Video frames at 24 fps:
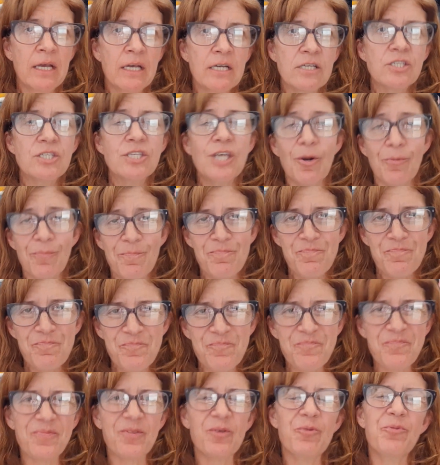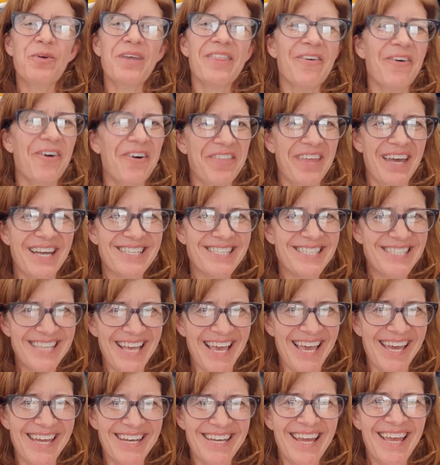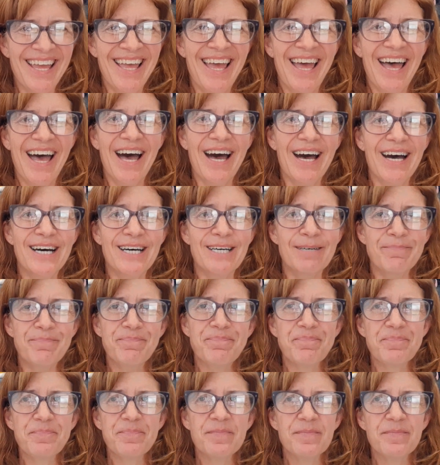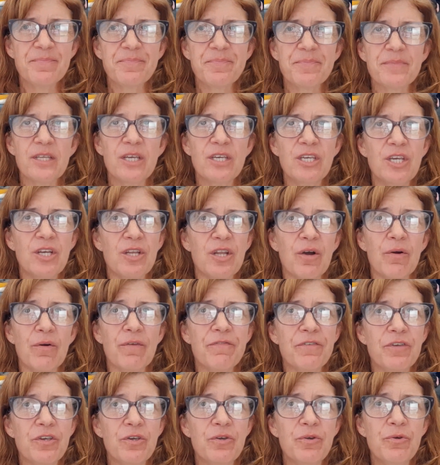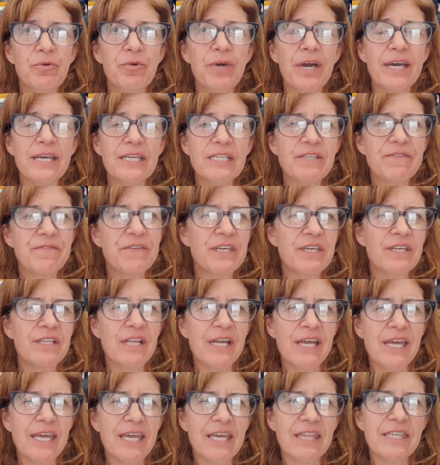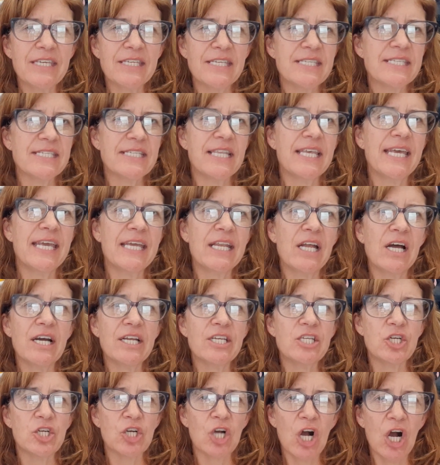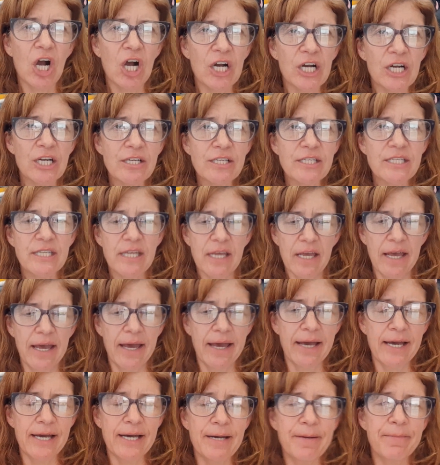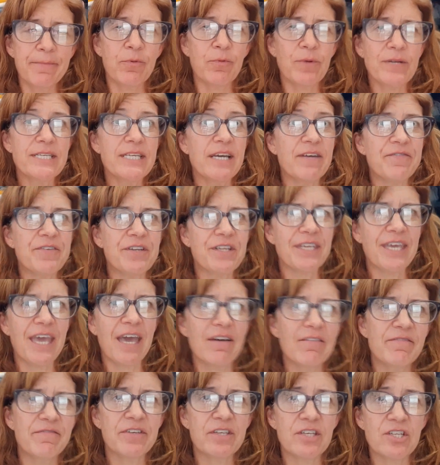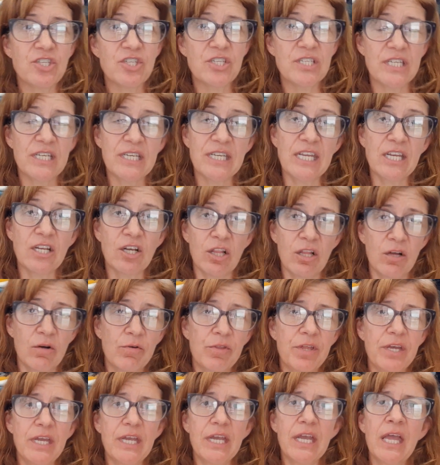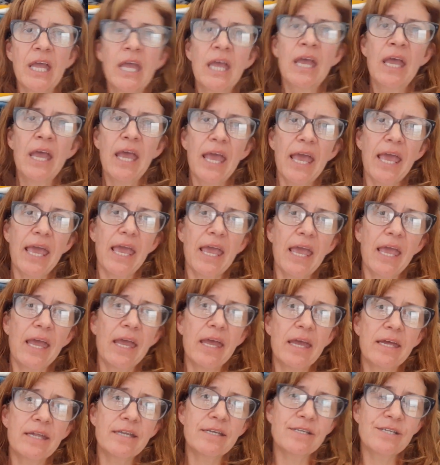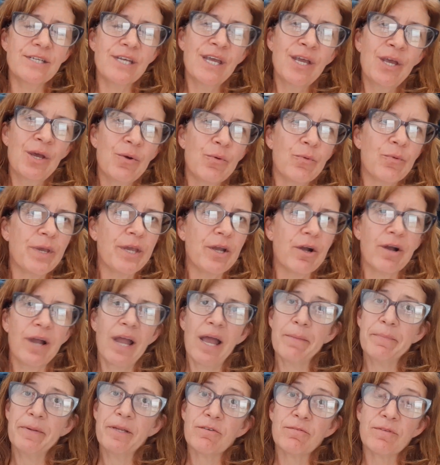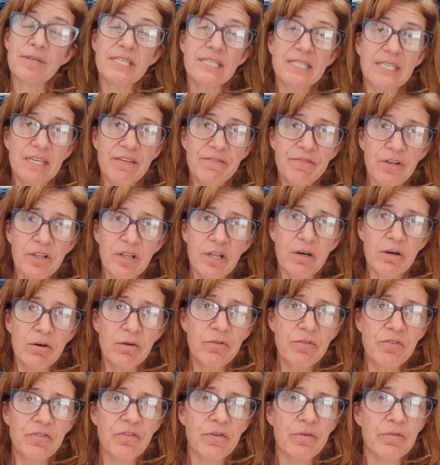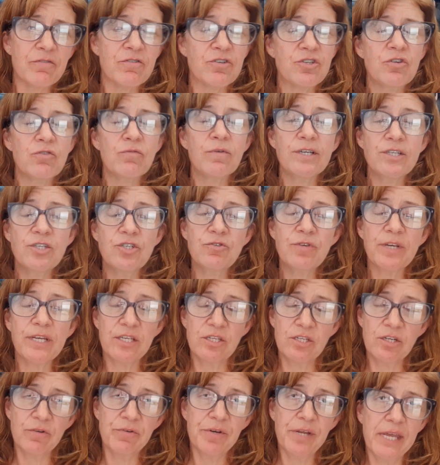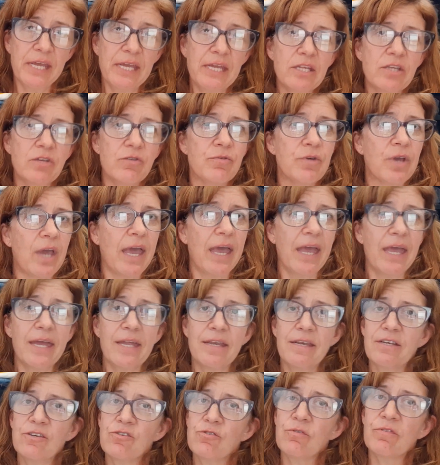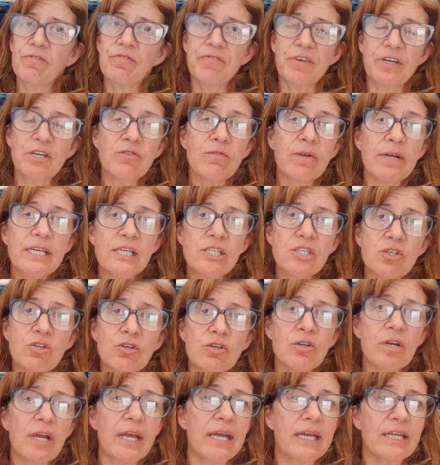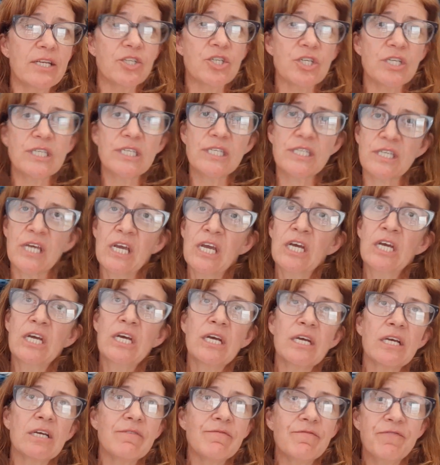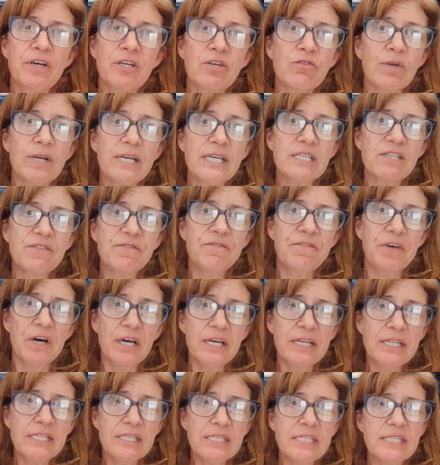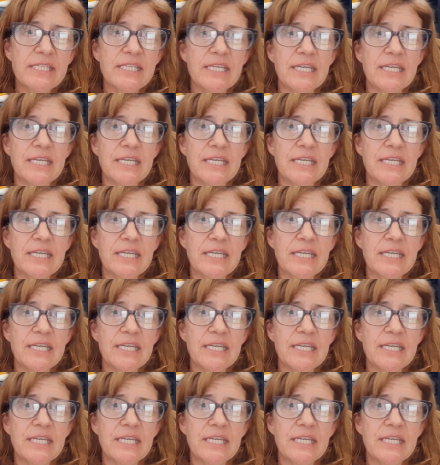So with all that said, um, you know, if you guys feel like this is laid on your heart, um, we definitely have villages that need clothing and we are happy to receive clothes. So there's two ways you can donate. You can do a fundraiser and just fundraise funds